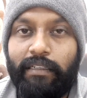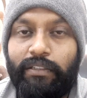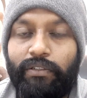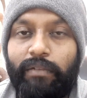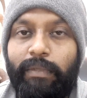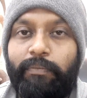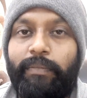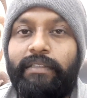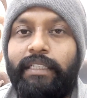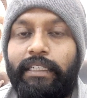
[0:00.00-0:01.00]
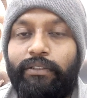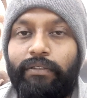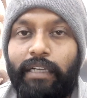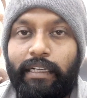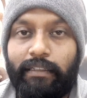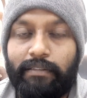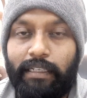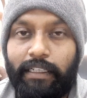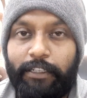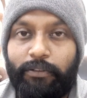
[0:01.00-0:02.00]
you will be missing your
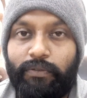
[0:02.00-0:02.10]
Rx100.